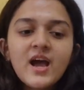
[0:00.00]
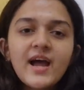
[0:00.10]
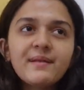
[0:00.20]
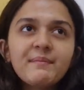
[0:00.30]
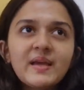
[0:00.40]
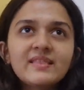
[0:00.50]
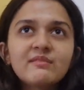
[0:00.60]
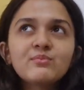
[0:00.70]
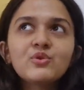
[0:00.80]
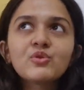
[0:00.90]
and make
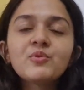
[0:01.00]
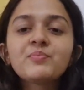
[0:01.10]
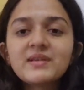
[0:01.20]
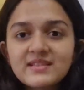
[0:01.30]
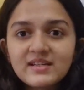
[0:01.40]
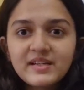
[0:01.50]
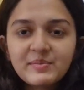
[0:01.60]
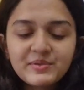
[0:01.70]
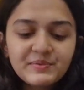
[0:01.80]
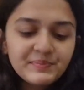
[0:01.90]
them look more
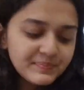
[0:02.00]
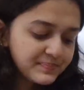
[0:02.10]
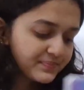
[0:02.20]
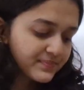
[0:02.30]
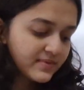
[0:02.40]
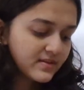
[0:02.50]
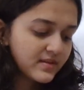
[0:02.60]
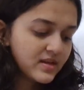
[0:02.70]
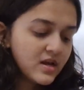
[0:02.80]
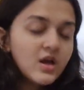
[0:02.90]
presentable.
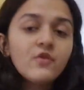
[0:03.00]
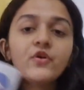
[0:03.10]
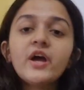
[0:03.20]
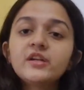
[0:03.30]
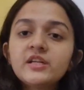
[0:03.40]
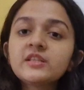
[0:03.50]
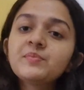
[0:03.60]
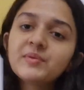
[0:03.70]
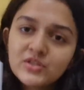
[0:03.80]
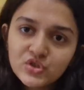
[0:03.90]
For editing the
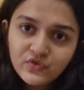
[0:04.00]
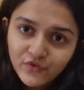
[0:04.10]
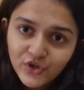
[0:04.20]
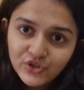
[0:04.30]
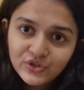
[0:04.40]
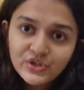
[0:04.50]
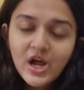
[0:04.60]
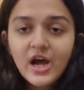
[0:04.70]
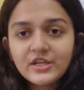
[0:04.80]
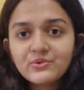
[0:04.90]
pictures further,
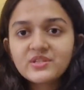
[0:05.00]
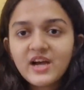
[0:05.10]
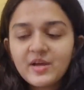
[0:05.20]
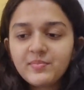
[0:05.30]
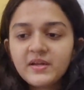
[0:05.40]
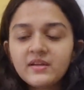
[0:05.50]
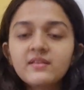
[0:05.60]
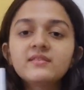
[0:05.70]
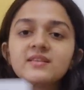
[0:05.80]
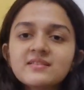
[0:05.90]
I used HiPaint.
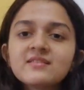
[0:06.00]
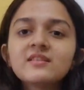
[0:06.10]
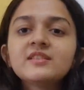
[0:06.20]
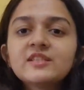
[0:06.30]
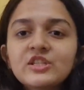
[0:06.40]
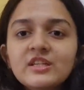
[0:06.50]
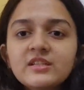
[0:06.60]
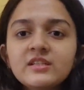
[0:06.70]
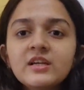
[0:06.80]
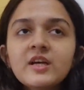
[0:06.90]
This is a
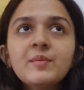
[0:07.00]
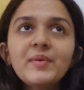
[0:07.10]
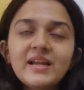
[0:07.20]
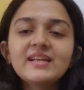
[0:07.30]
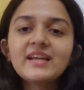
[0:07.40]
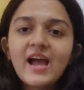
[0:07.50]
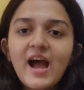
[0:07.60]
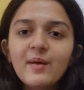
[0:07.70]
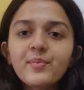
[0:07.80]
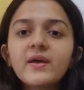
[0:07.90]
digital painting
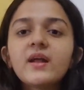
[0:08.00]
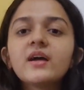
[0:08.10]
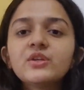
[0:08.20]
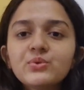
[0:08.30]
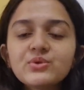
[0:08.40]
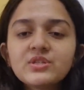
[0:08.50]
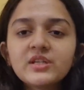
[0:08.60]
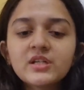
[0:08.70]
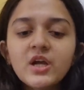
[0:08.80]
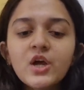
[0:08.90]
app and I used
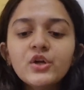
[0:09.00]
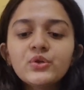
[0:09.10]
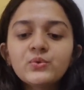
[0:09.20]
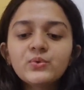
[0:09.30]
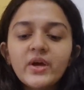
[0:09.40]
it to